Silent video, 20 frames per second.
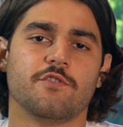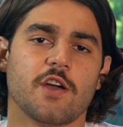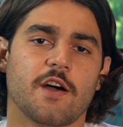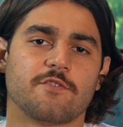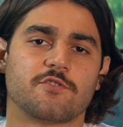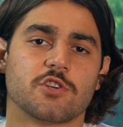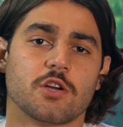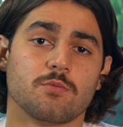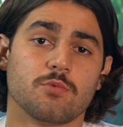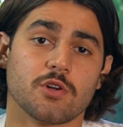
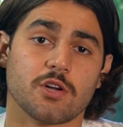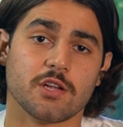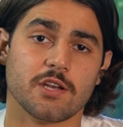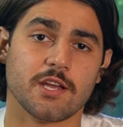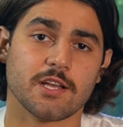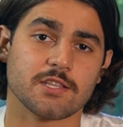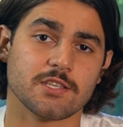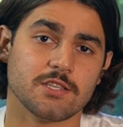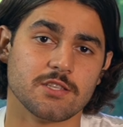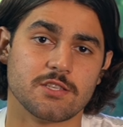trouble
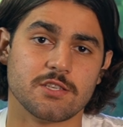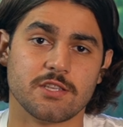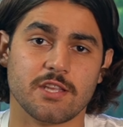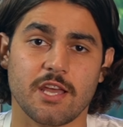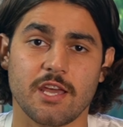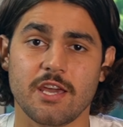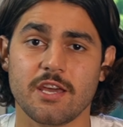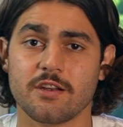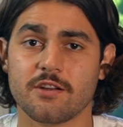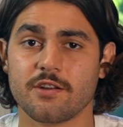connecting to
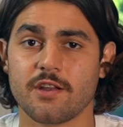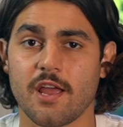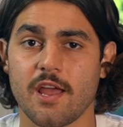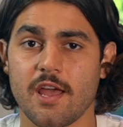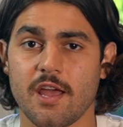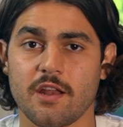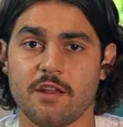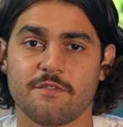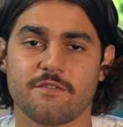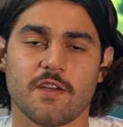the
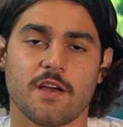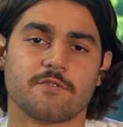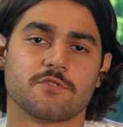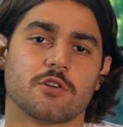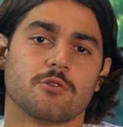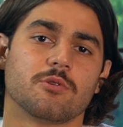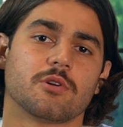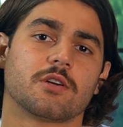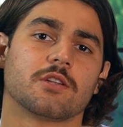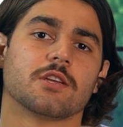internet, if you have
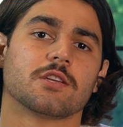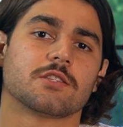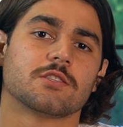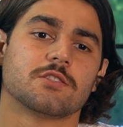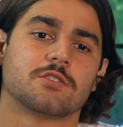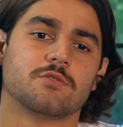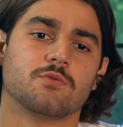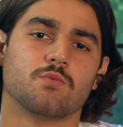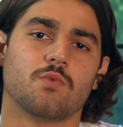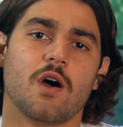trouble
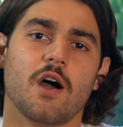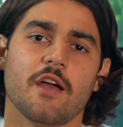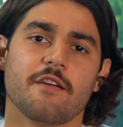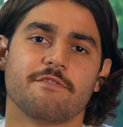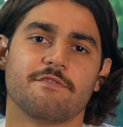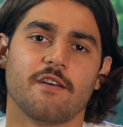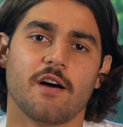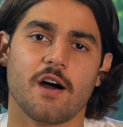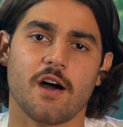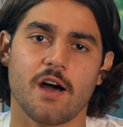connecting to
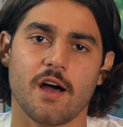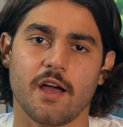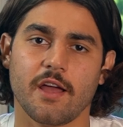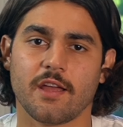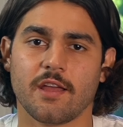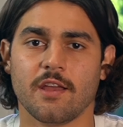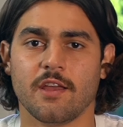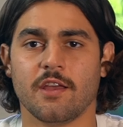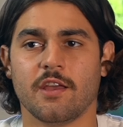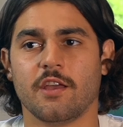
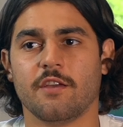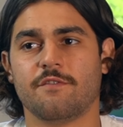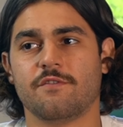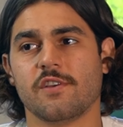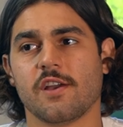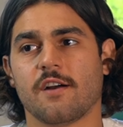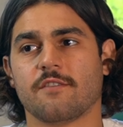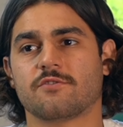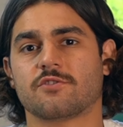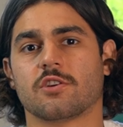Wi-Fi, if
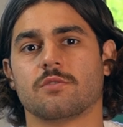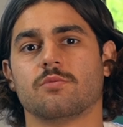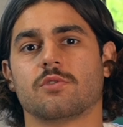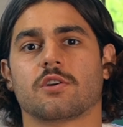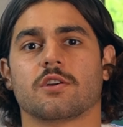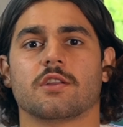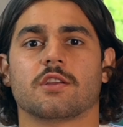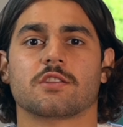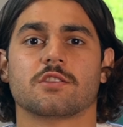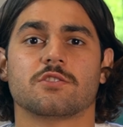you have trouble
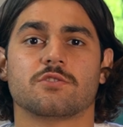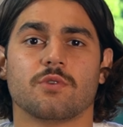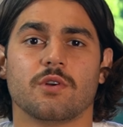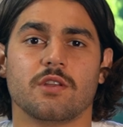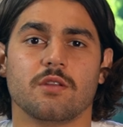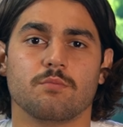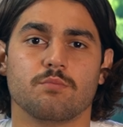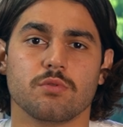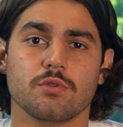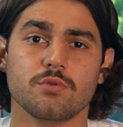connecting to
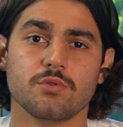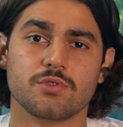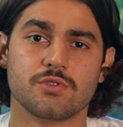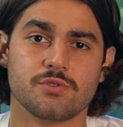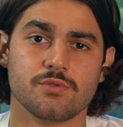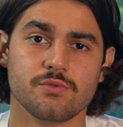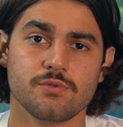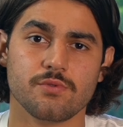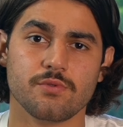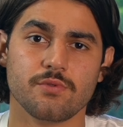any
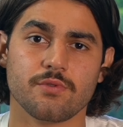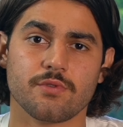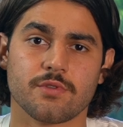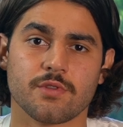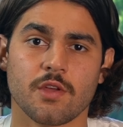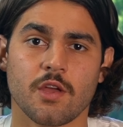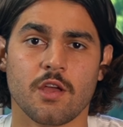Bluetooth,